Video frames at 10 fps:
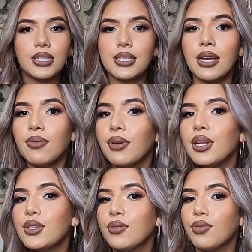because I
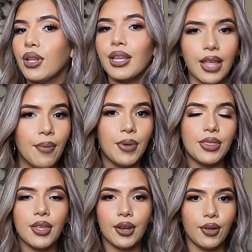really do feel like that
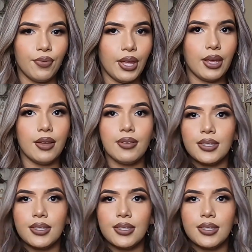method of like